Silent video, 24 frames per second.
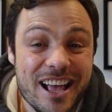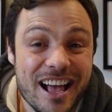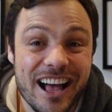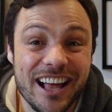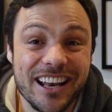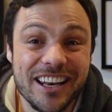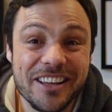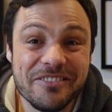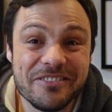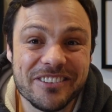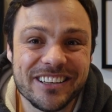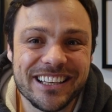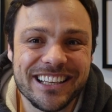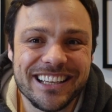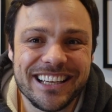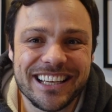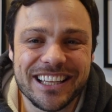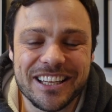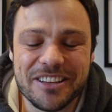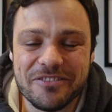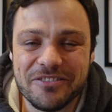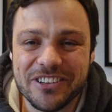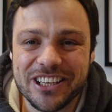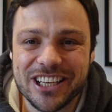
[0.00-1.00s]
I'll leave a link
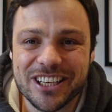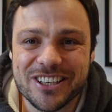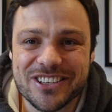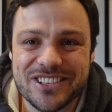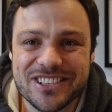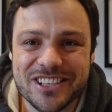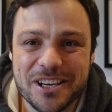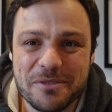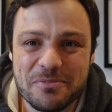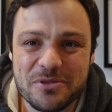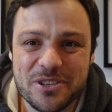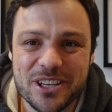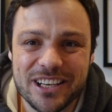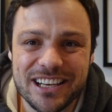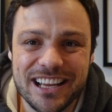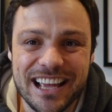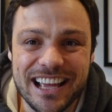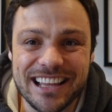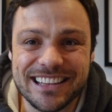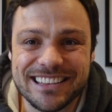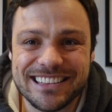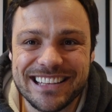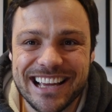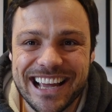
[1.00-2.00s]
in the video description
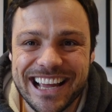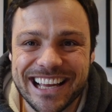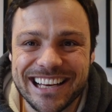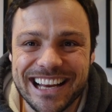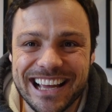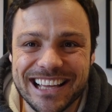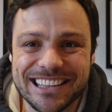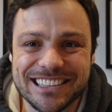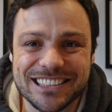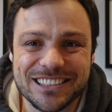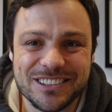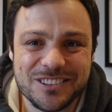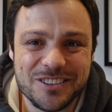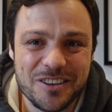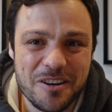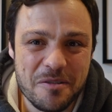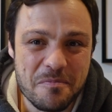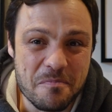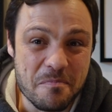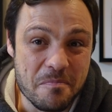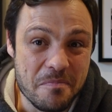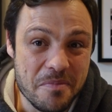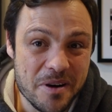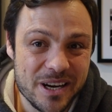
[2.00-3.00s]
and tag it at the
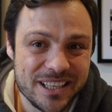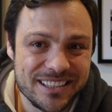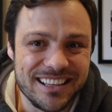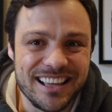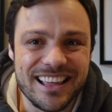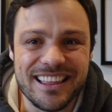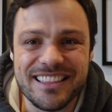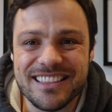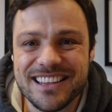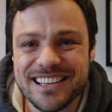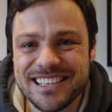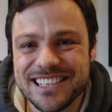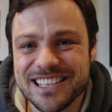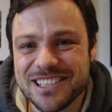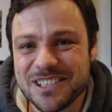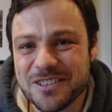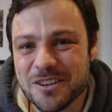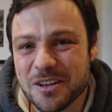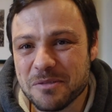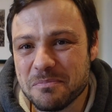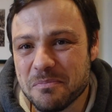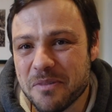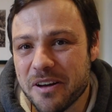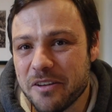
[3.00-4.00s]
top, but this is
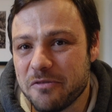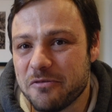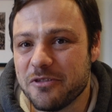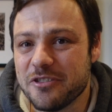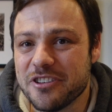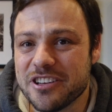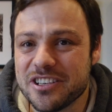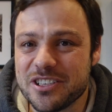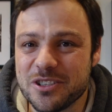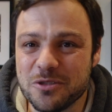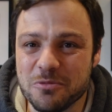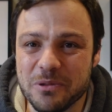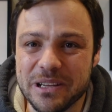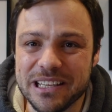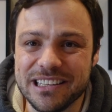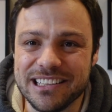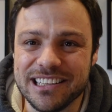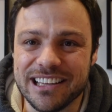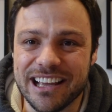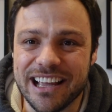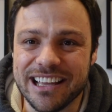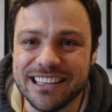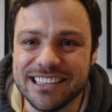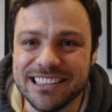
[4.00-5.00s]
not my first
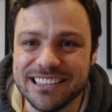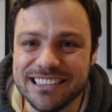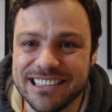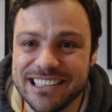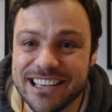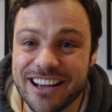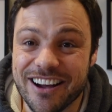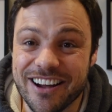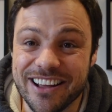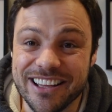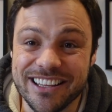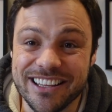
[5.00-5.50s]
2080 Ti.